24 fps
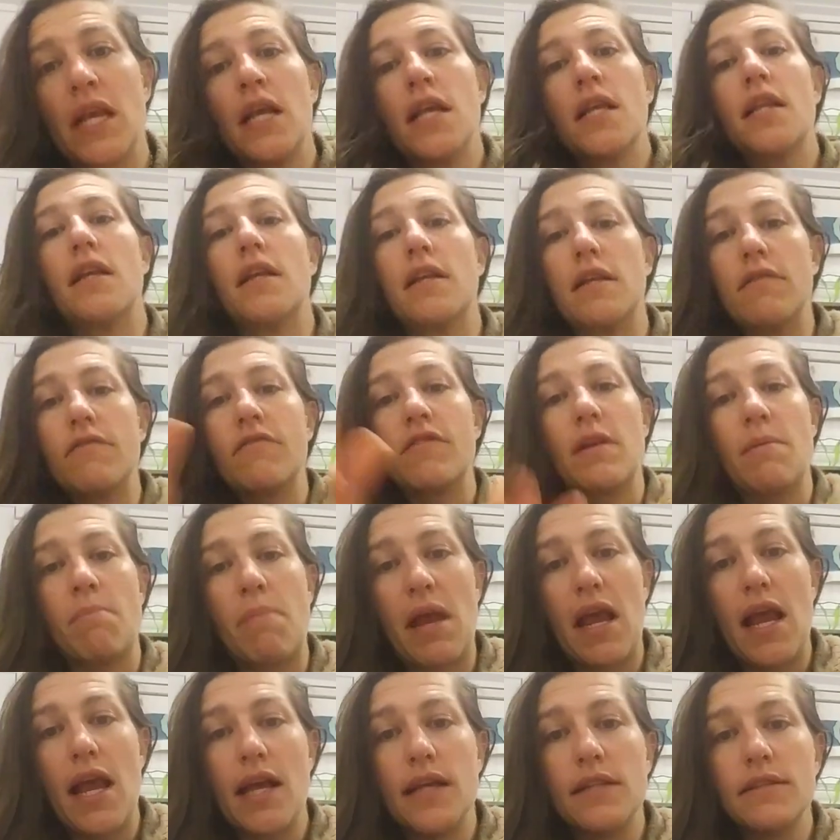Then you flip
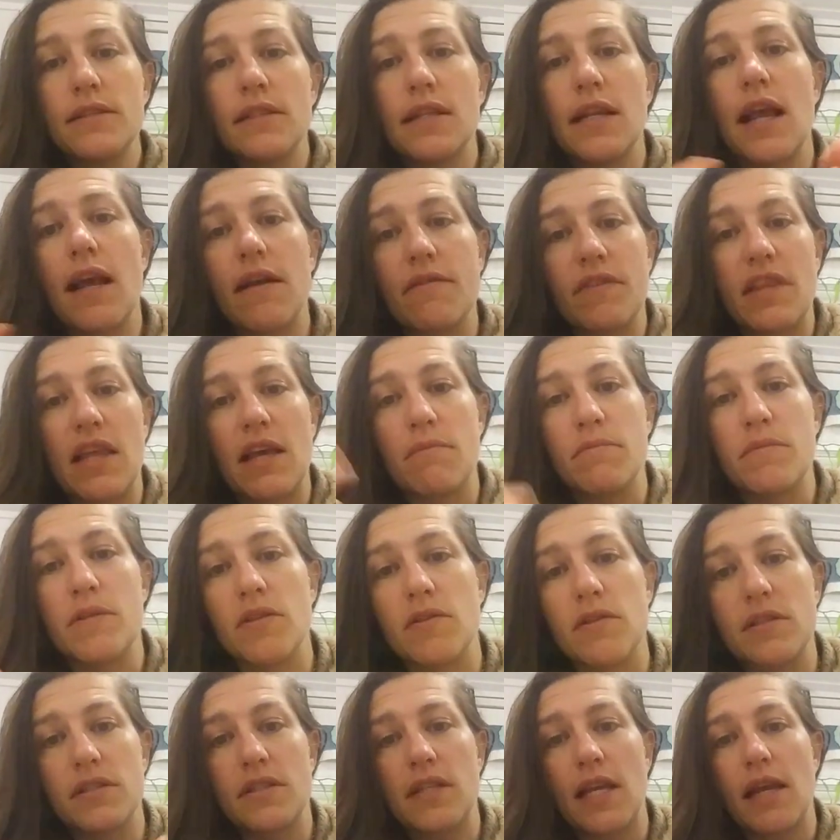hands and have them do
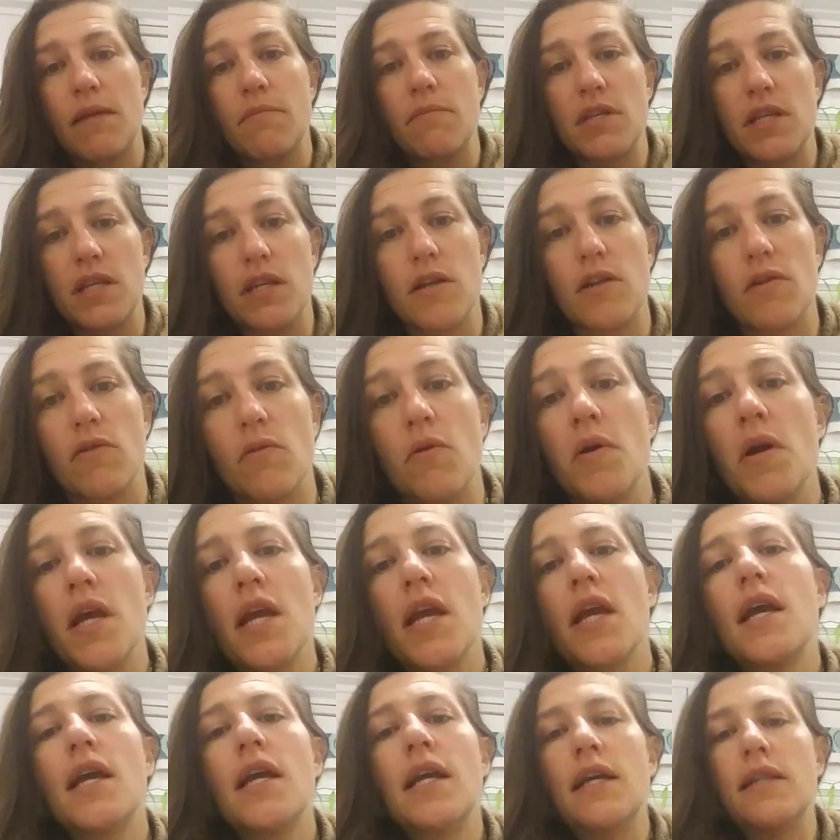the same to you.
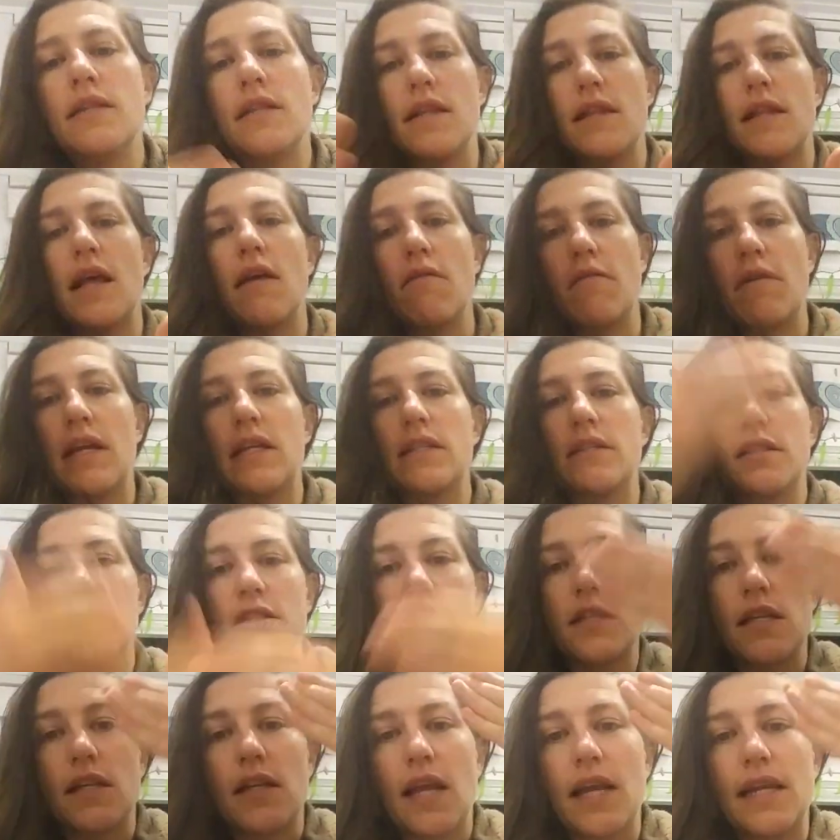And then that way it's
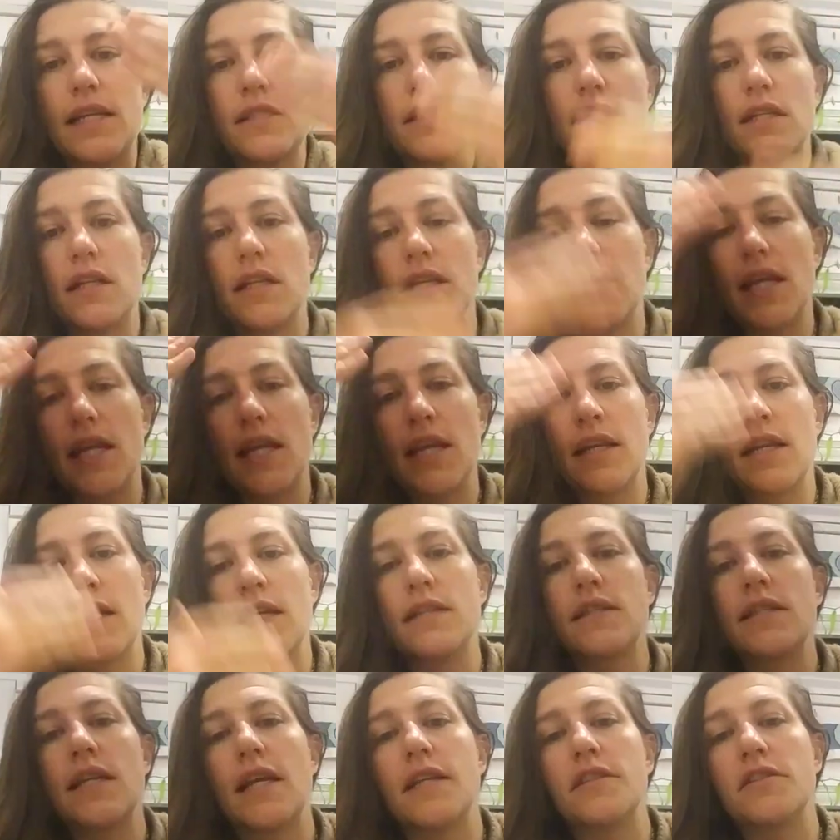just a nice clean
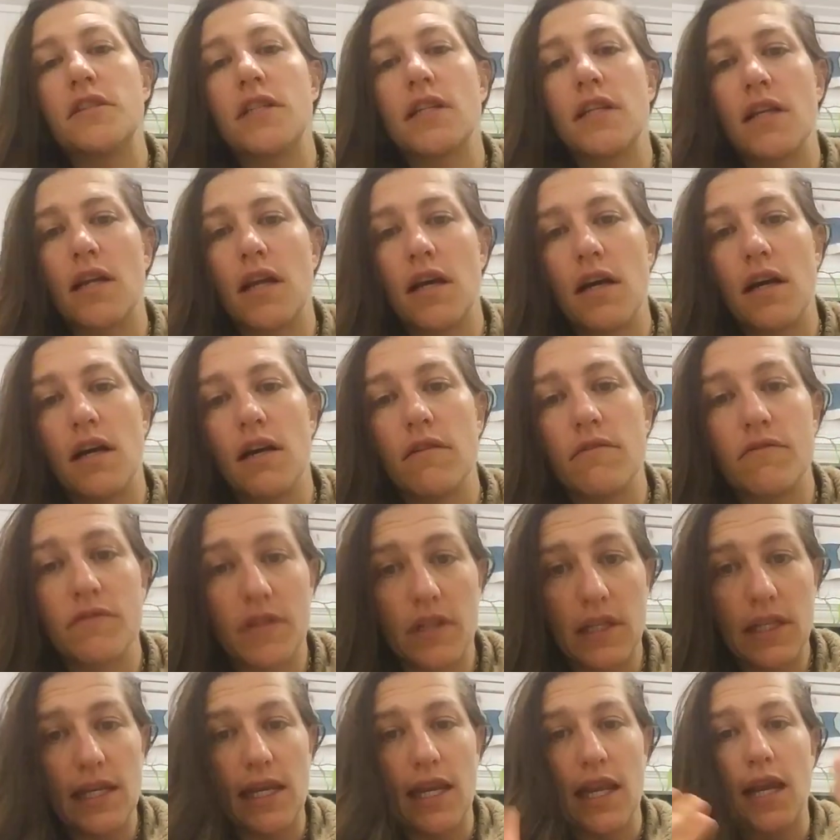intention of
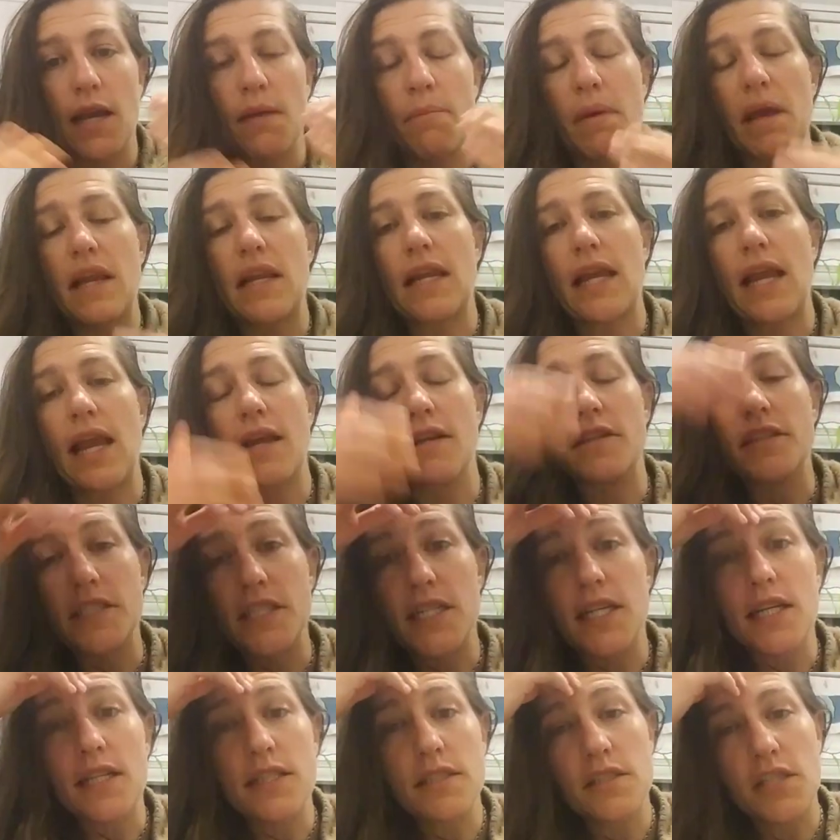cleaning up any energy
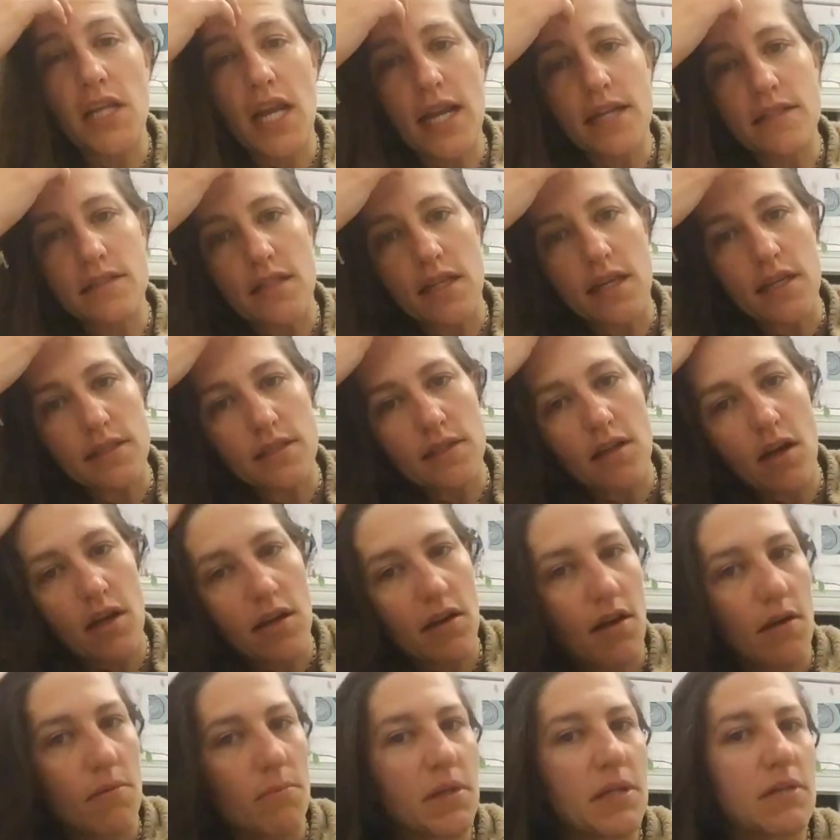exchange that has gone
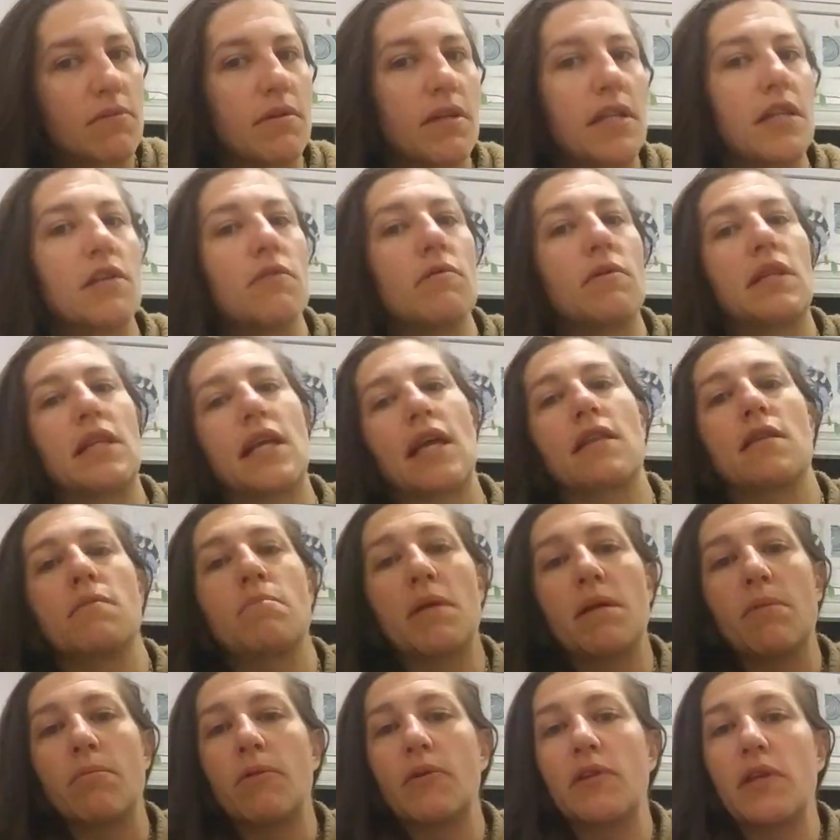on between you and the other
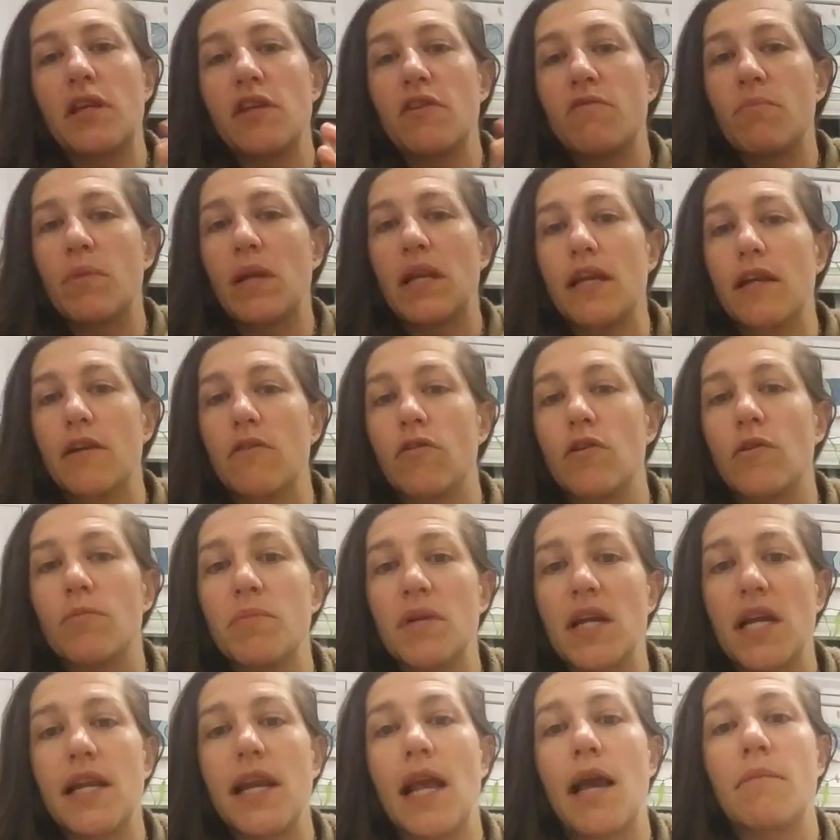people that you've been in group
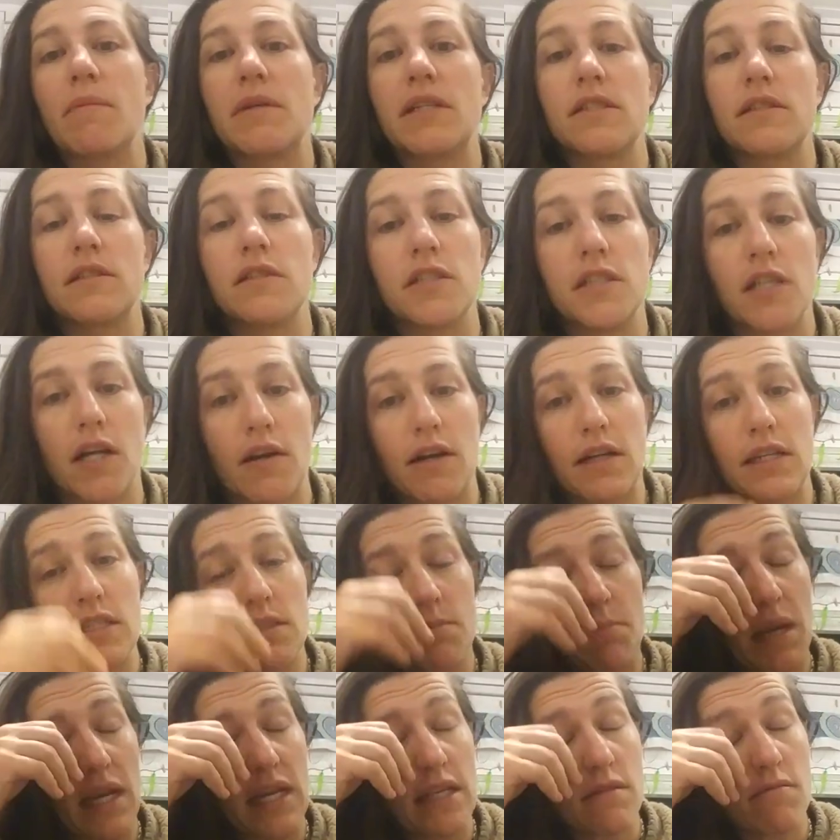dynamics and sharing
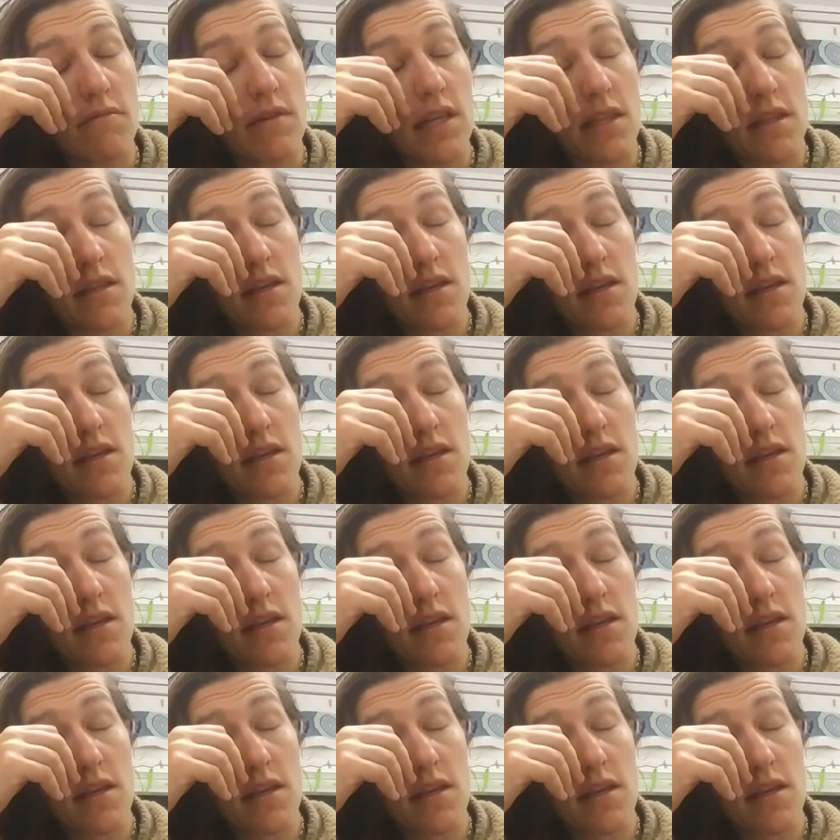space with.